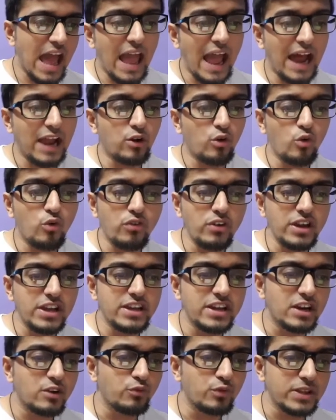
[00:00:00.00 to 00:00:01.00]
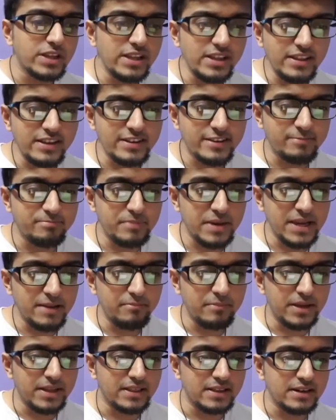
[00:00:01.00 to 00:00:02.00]
And over here within this main
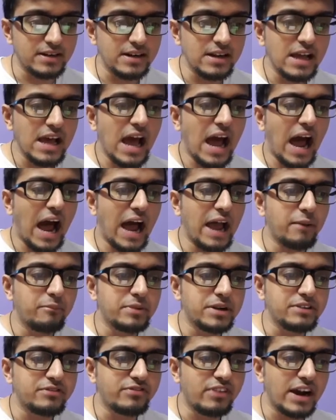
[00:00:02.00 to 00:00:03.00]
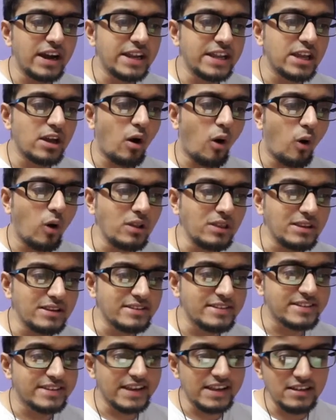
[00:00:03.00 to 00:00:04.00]
method I am defining all the
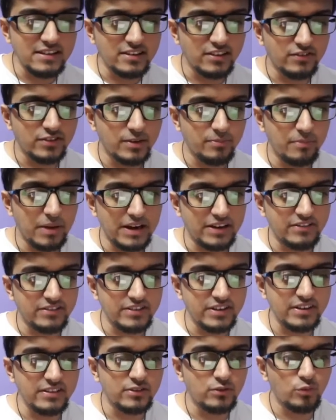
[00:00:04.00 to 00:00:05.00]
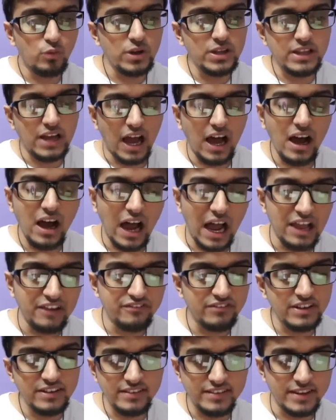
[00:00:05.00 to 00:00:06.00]
cells of the matrix with a
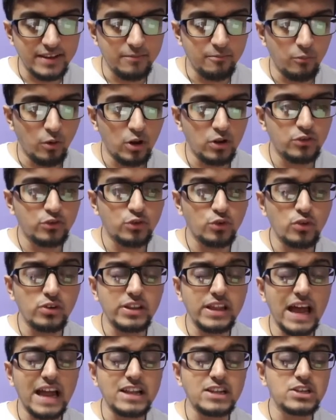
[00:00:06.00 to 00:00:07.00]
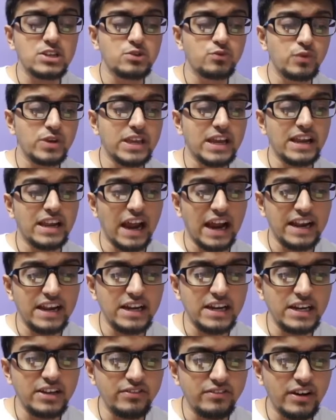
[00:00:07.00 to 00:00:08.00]
hyphen symbol so that we can
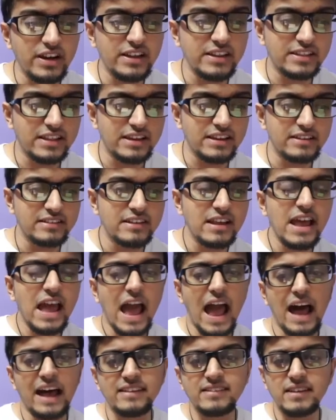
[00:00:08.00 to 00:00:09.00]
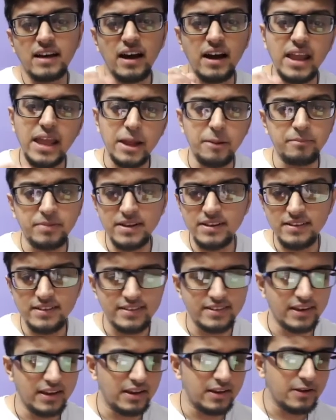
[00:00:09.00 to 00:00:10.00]
identify this as an empty
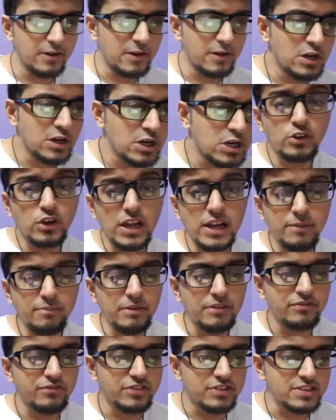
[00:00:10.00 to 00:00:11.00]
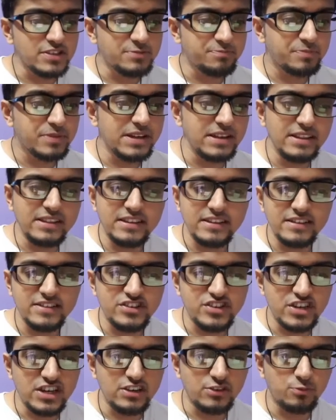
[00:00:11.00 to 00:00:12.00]
cell. So let me first print this
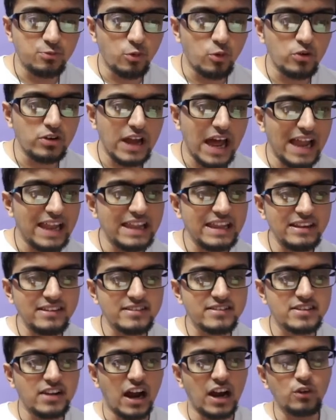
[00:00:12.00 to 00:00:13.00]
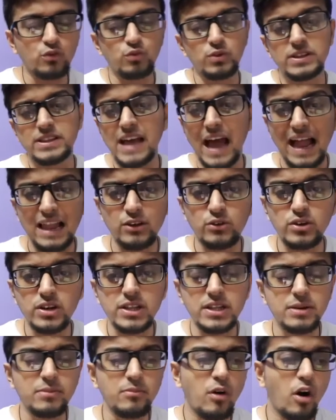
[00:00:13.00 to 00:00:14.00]
chessboard and let's start with the
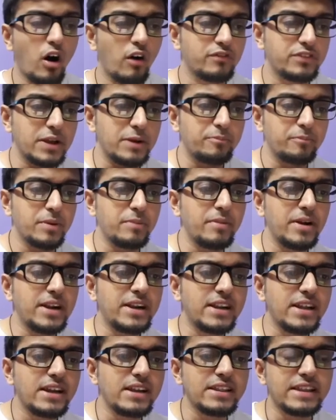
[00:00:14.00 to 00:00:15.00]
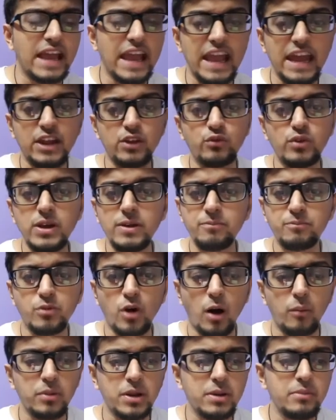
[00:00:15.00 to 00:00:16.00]
algorithm of implementing the n-queen
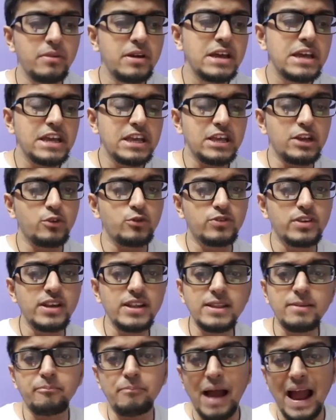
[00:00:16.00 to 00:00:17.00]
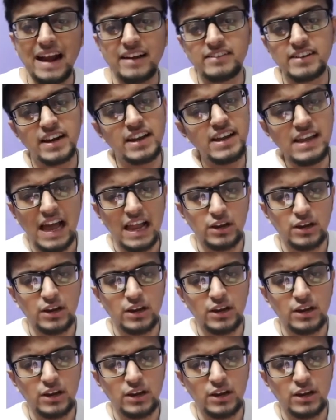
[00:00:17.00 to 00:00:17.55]
problem using the backtracking